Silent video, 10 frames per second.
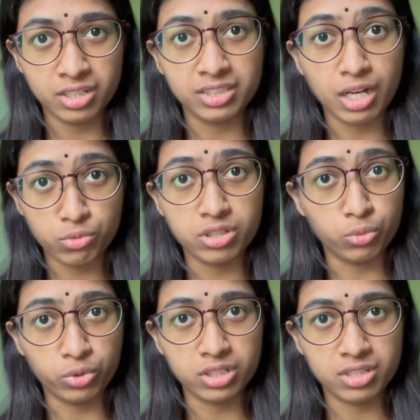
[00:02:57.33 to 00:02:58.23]

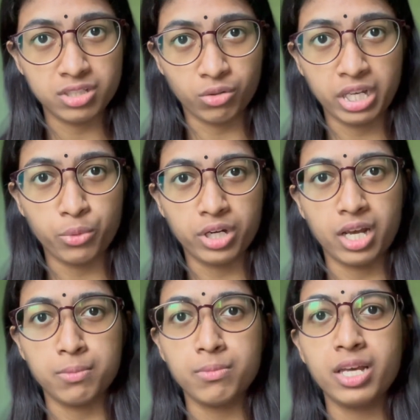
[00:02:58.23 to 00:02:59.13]
Okay, what I
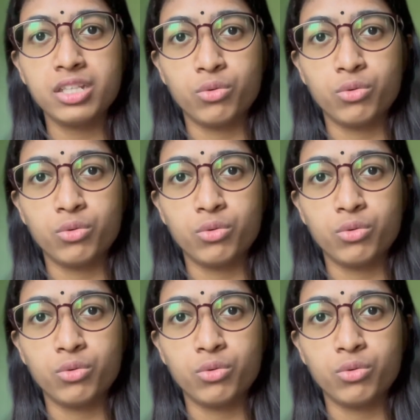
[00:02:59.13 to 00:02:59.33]
meant